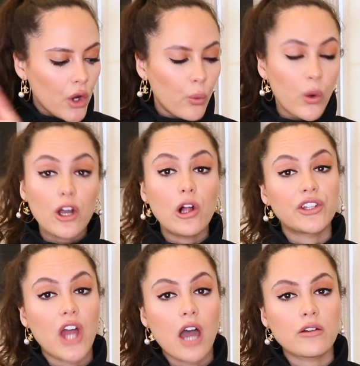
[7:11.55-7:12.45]
we all
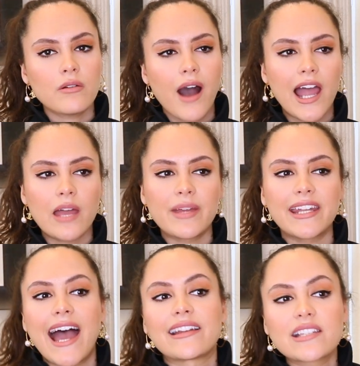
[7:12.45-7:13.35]
know I am
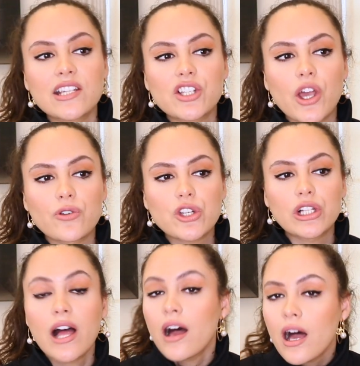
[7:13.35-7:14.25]
an
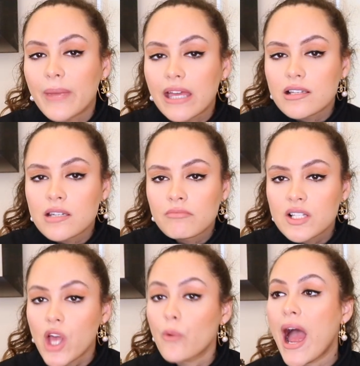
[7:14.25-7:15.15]
antisocial hermit,
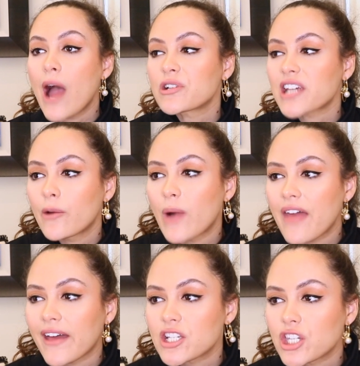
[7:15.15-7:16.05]
so where would I wear
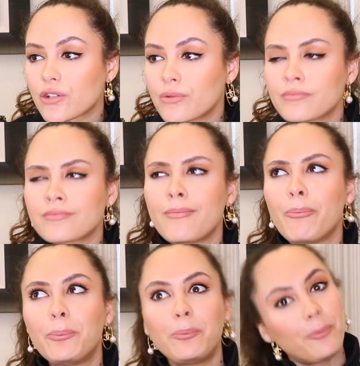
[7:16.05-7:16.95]
that to?
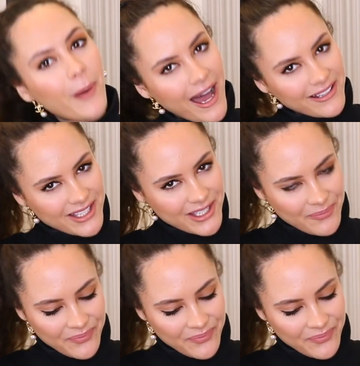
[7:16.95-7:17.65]
But